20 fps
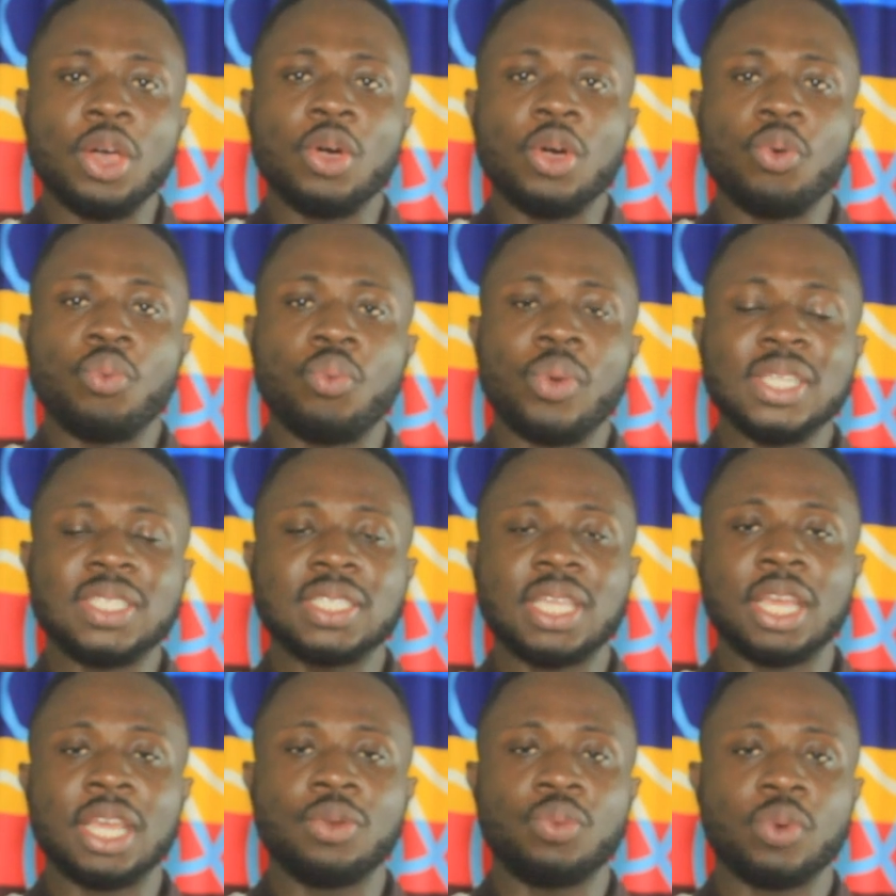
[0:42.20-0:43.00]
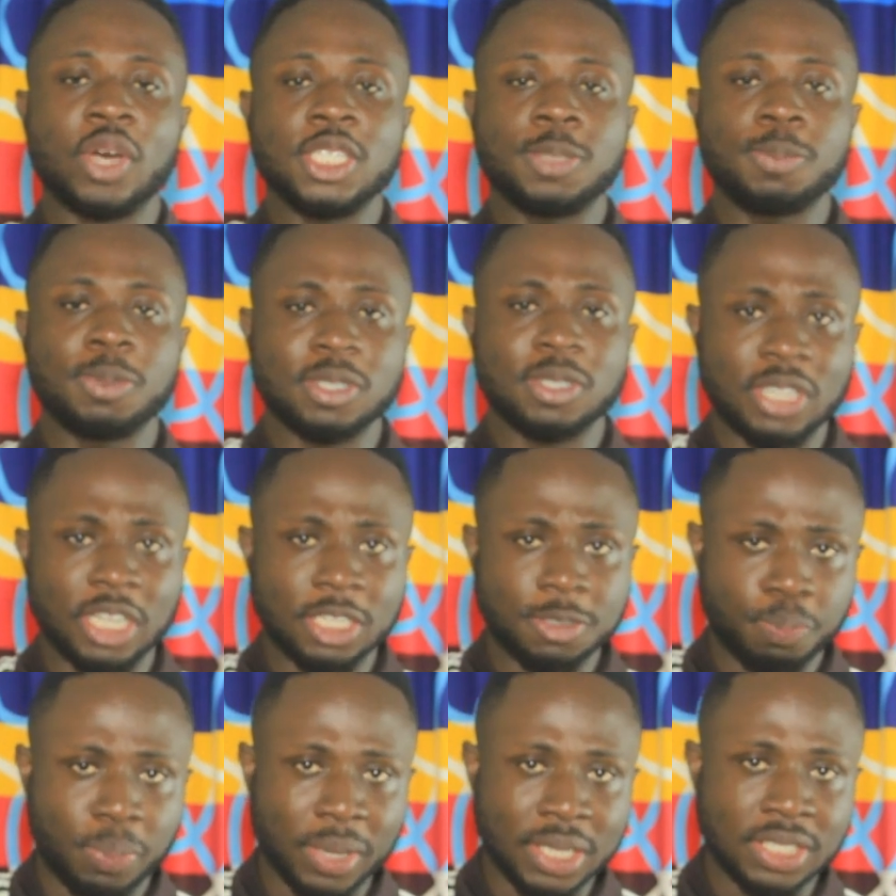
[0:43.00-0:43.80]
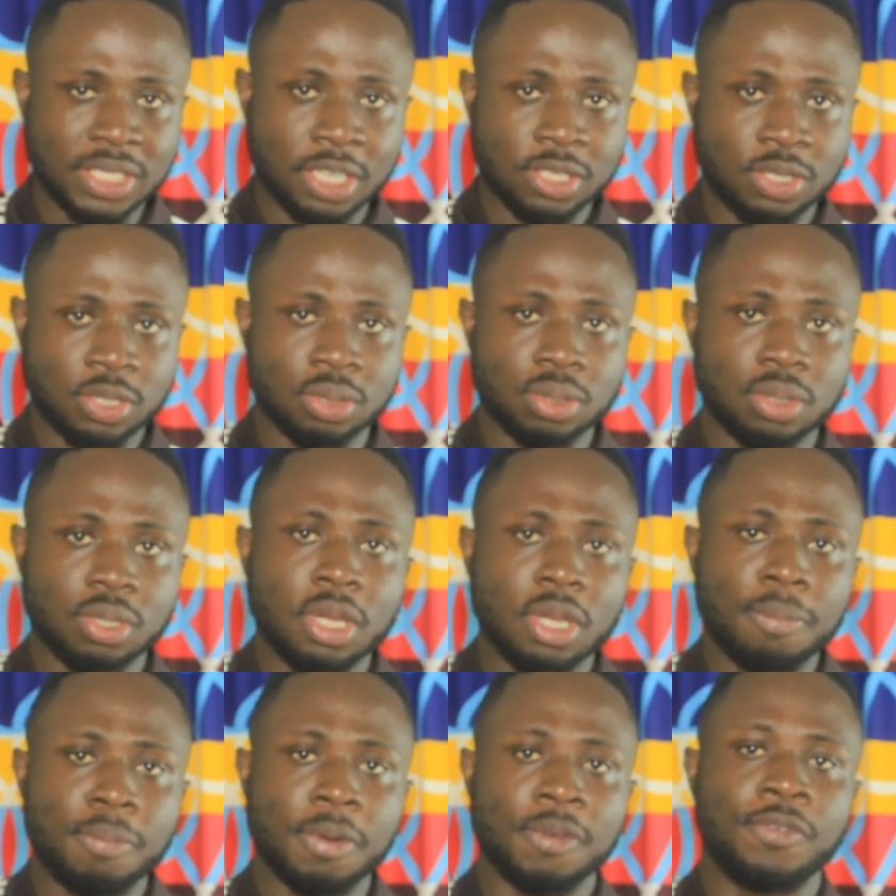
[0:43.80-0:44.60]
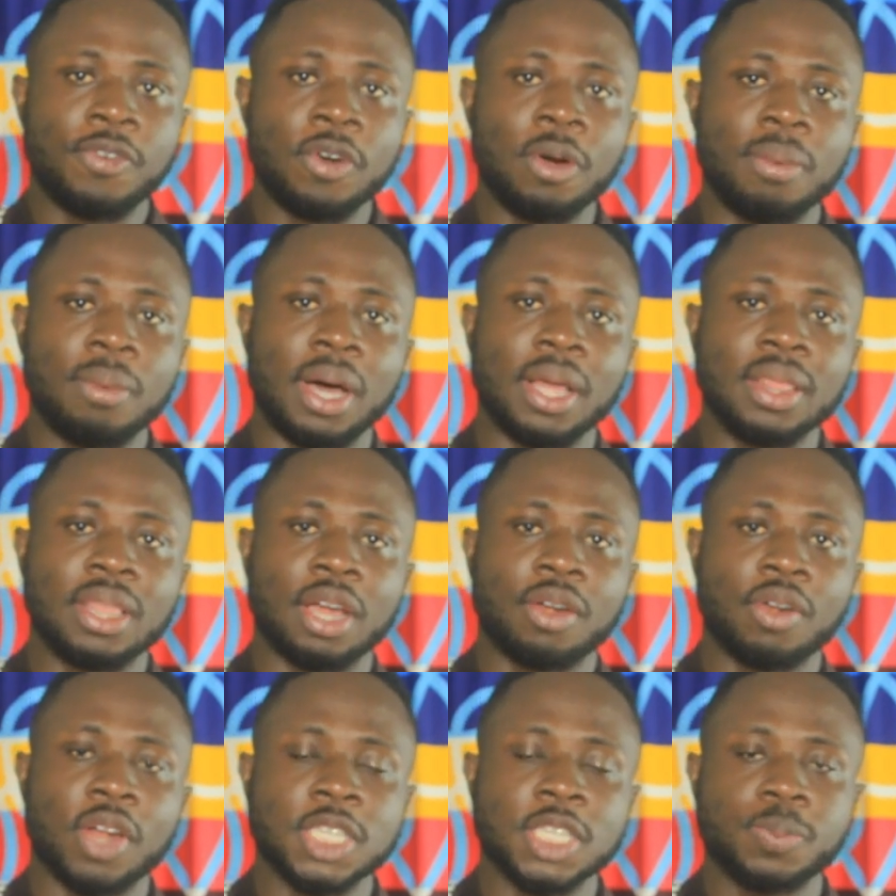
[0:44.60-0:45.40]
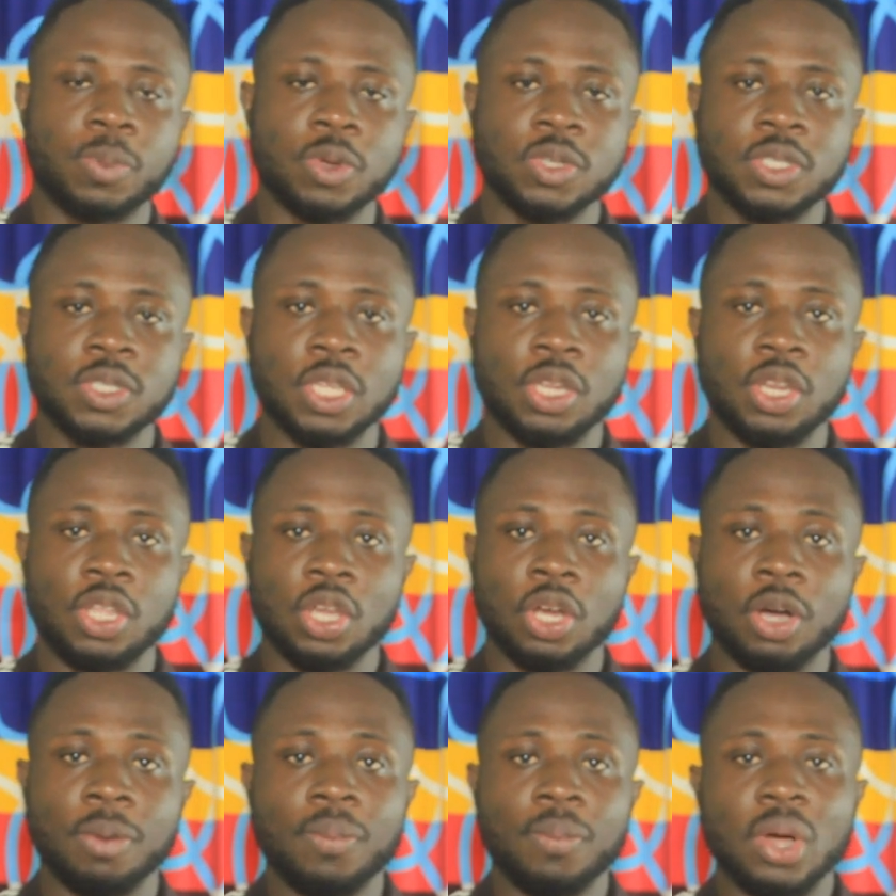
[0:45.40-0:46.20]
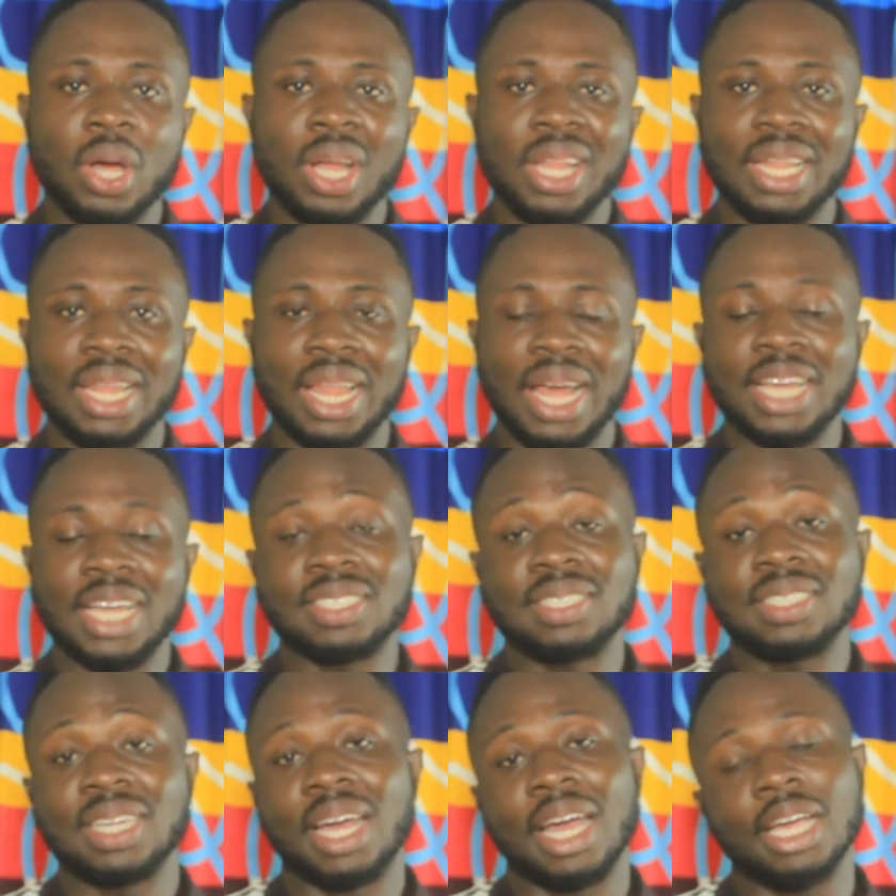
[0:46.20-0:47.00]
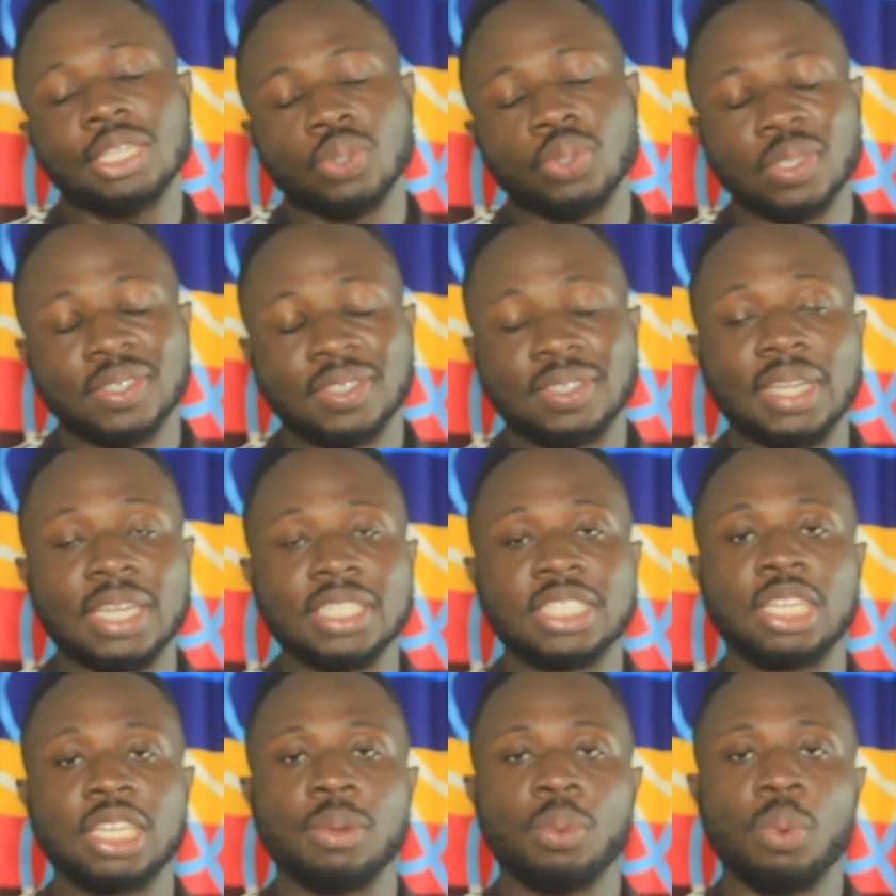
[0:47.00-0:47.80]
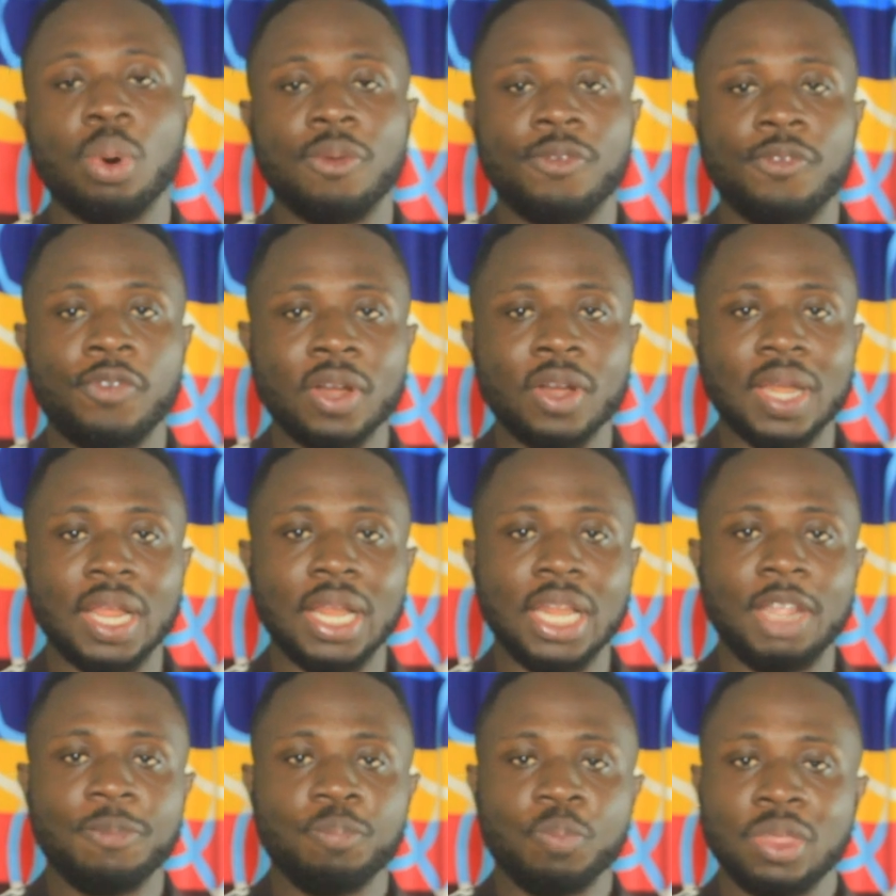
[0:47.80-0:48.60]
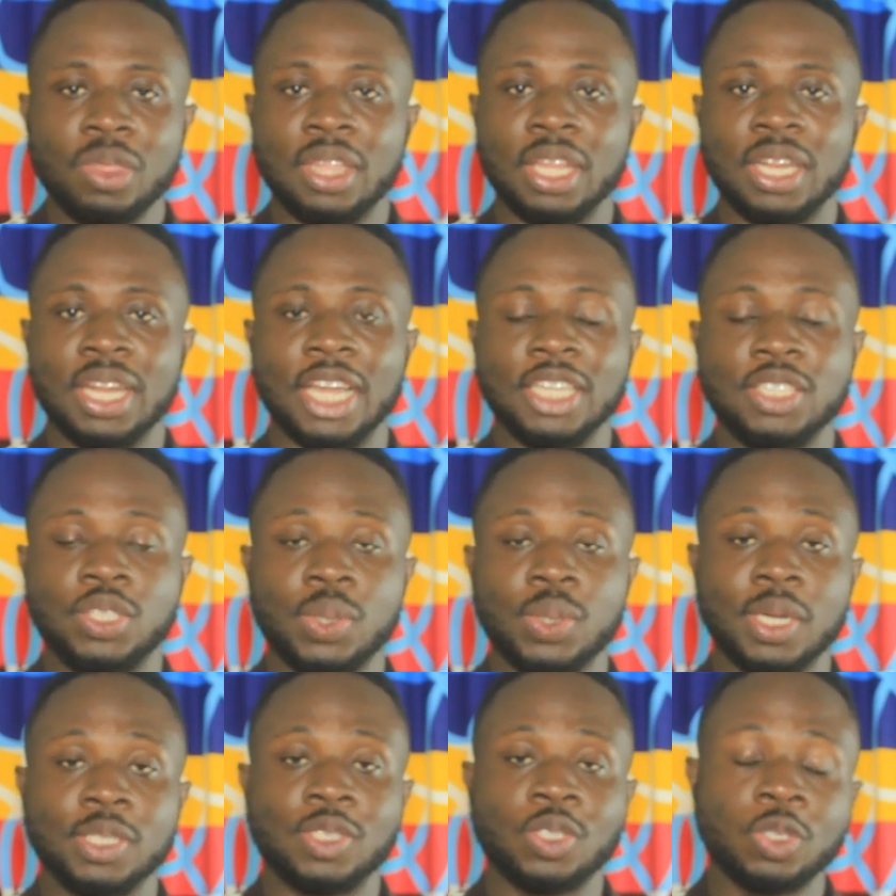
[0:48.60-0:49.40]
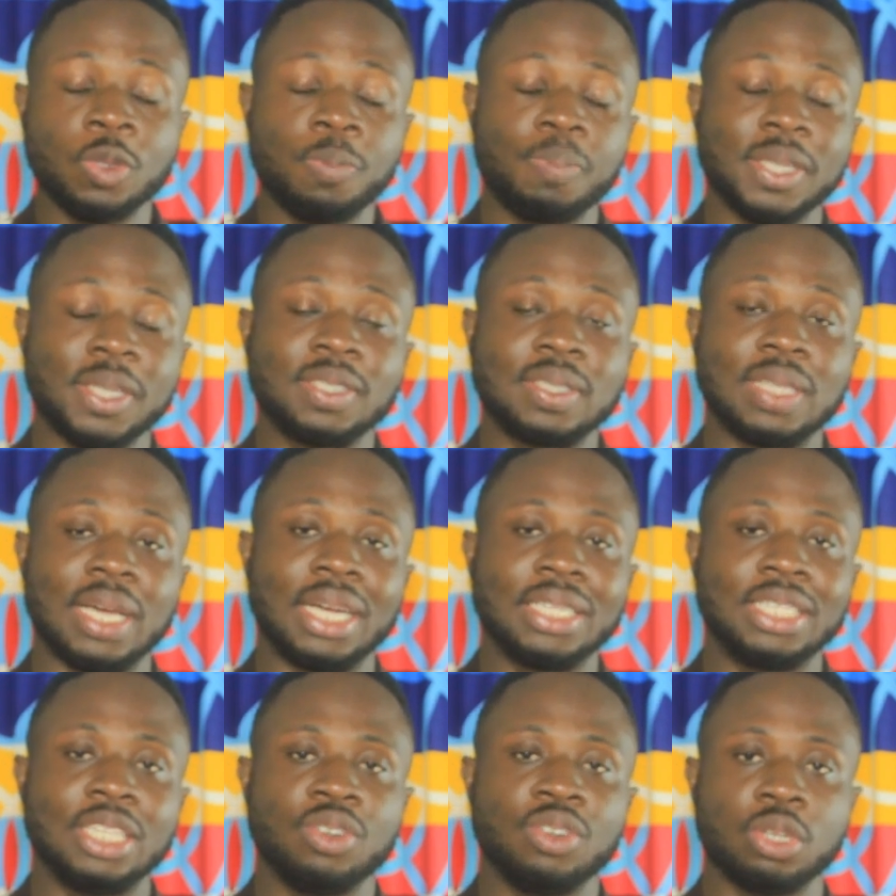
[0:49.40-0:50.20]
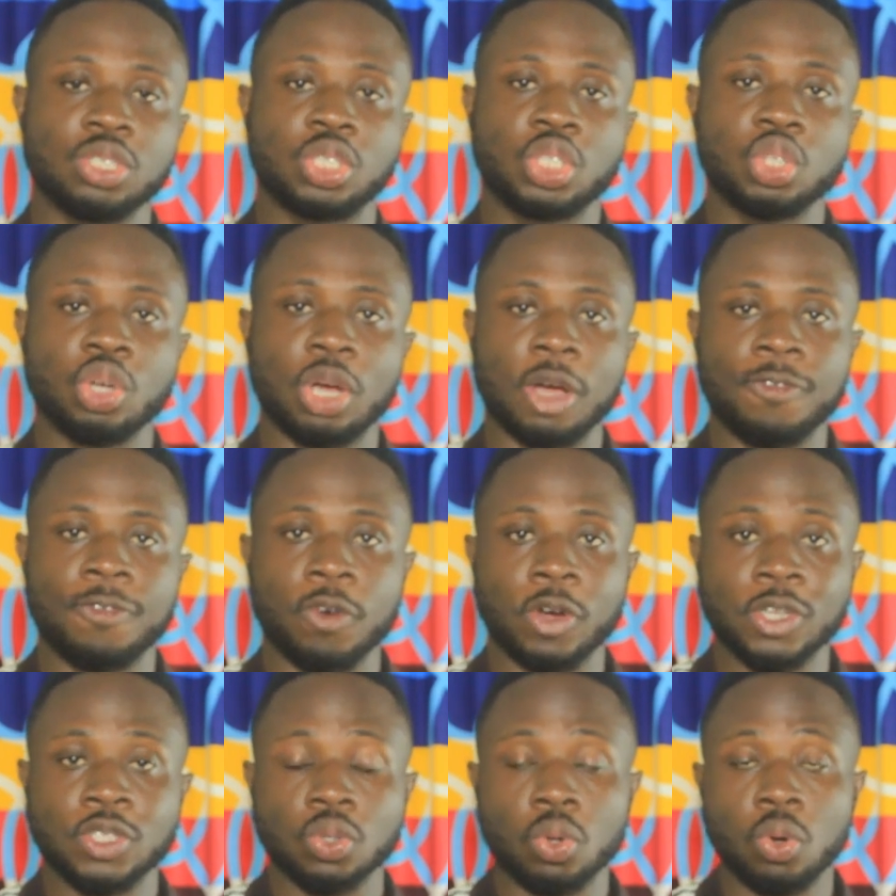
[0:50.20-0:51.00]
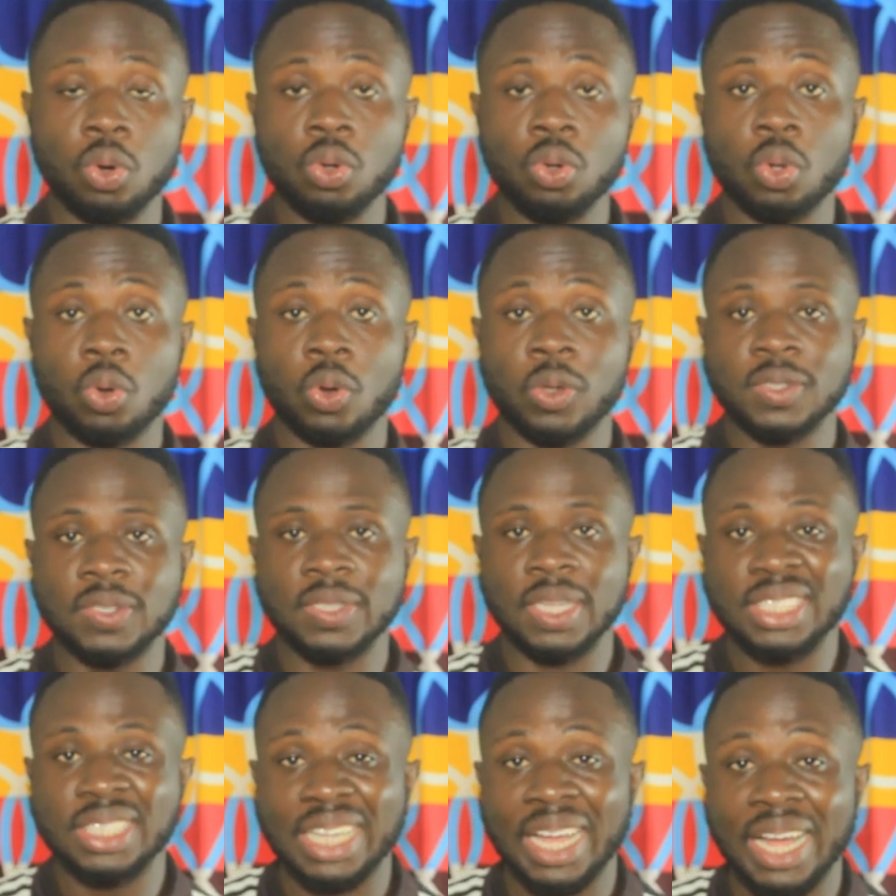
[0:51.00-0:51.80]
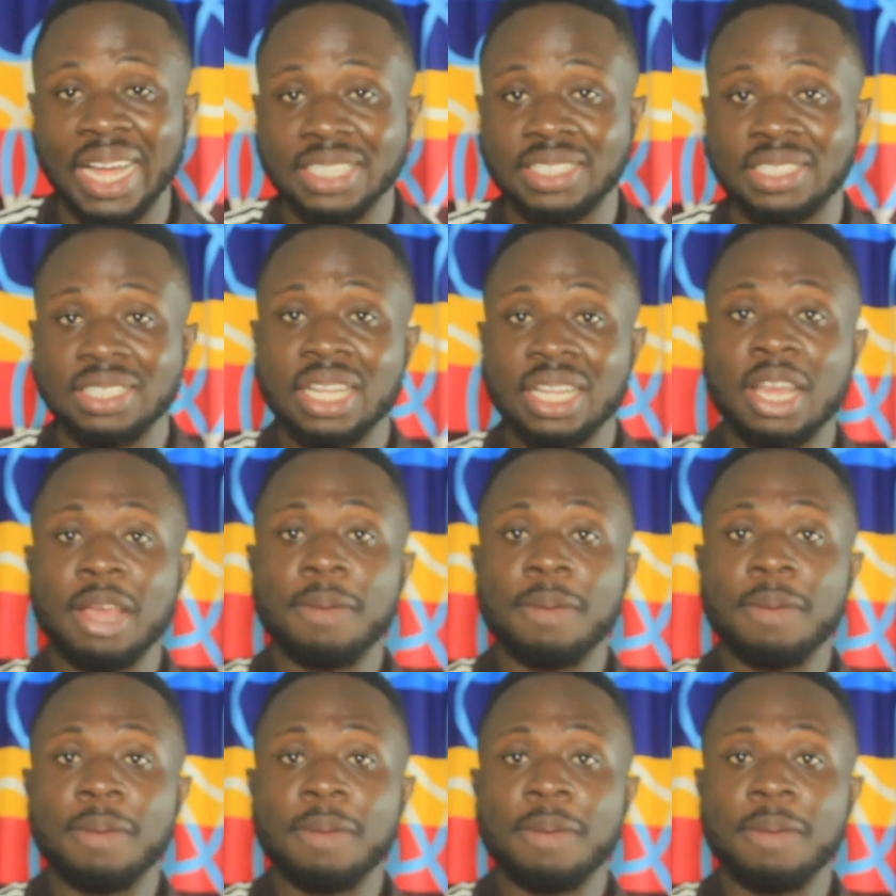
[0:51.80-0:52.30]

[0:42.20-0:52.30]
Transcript: Wizkid was expected to perform at the Accra Sports Stadium last night on Saturday. unfortunately, the Nigerian superstar did not show up for his own concert as